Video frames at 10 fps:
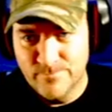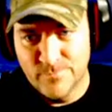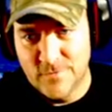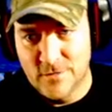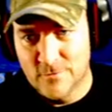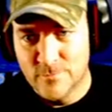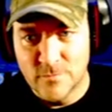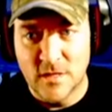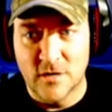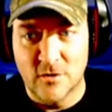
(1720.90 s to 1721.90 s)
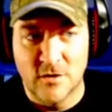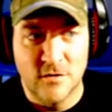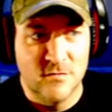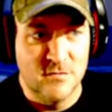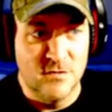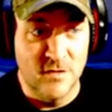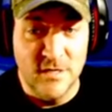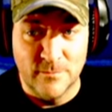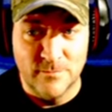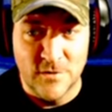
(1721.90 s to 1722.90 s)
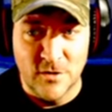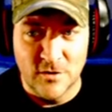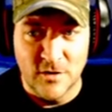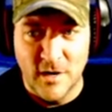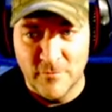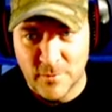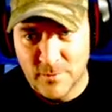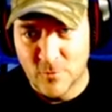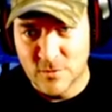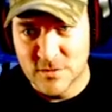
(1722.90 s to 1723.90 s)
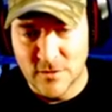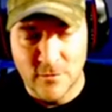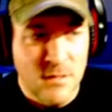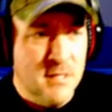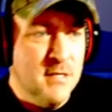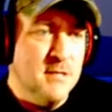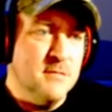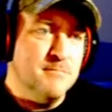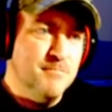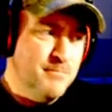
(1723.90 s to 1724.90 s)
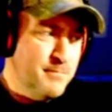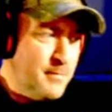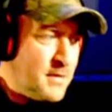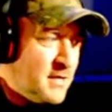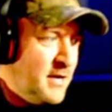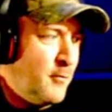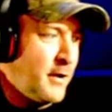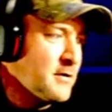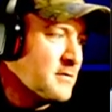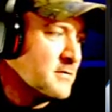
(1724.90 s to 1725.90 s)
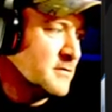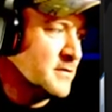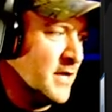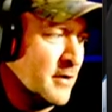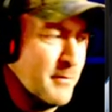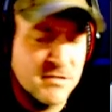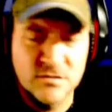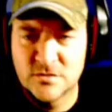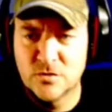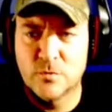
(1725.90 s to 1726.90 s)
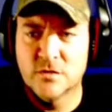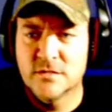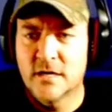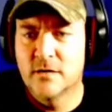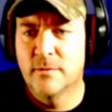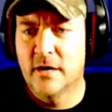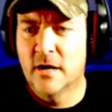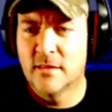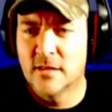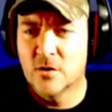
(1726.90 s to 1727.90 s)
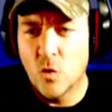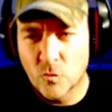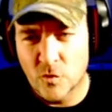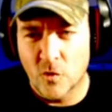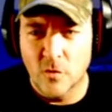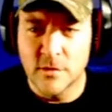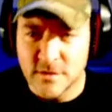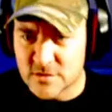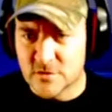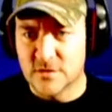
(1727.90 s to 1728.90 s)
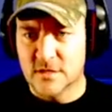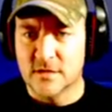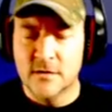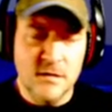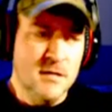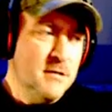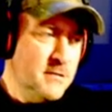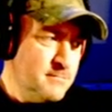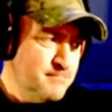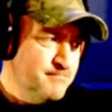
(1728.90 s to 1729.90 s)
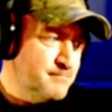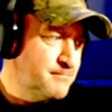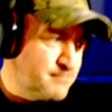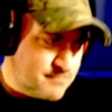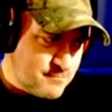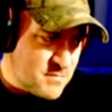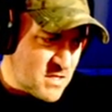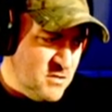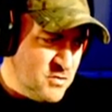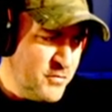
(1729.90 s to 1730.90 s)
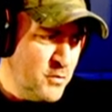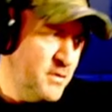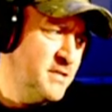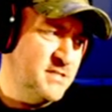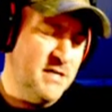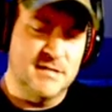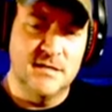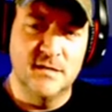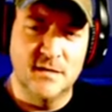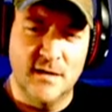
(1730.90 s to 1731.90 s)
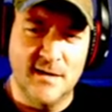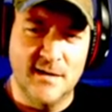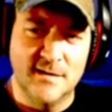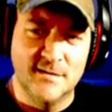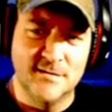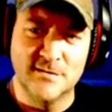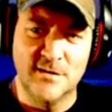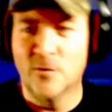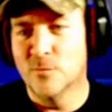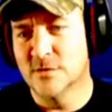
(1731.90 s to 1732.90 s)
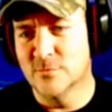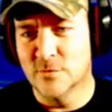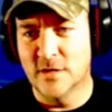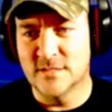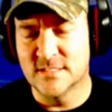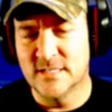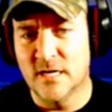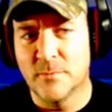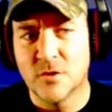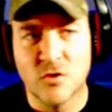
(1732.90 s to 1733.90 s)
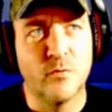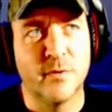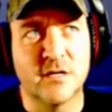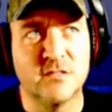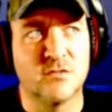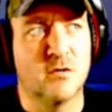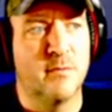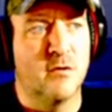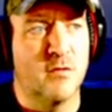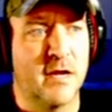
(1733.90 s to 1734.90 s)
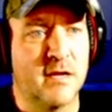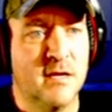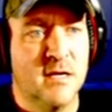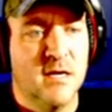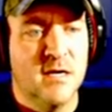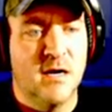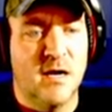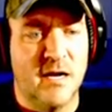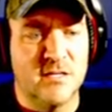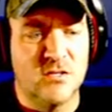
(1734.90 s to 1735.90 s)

you know, they're going to delete them. You're not going to have them anymore. So, anyway, yeah, I'm actually super excited about it. I think overall it's a good thing. There's a few things that, you know, we'll have to see. I'm a little bit concerned about, like, I